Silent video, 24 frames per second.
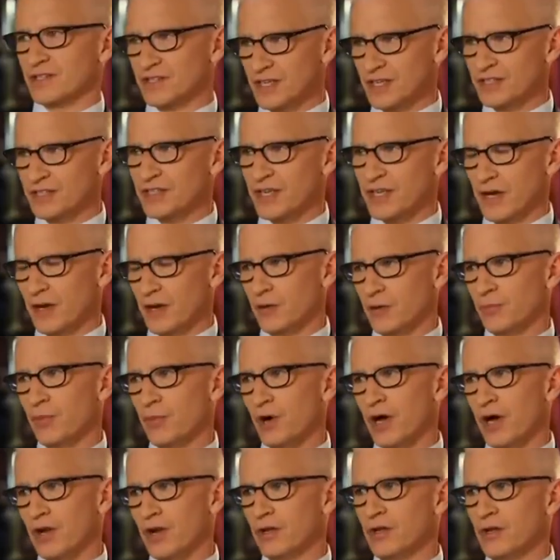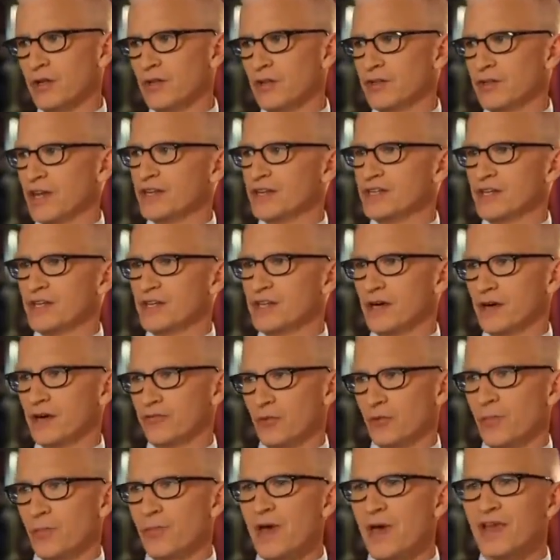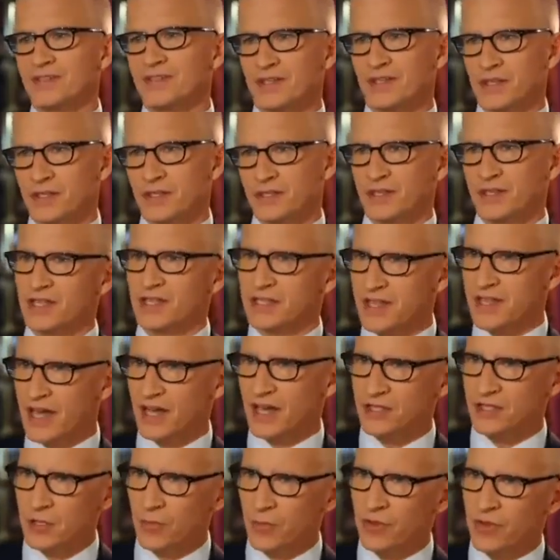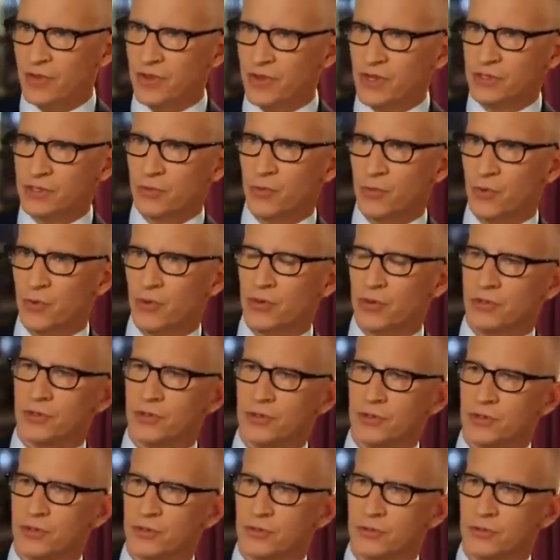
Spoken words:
the detail, but the idea of repentance, is that something that's important to you?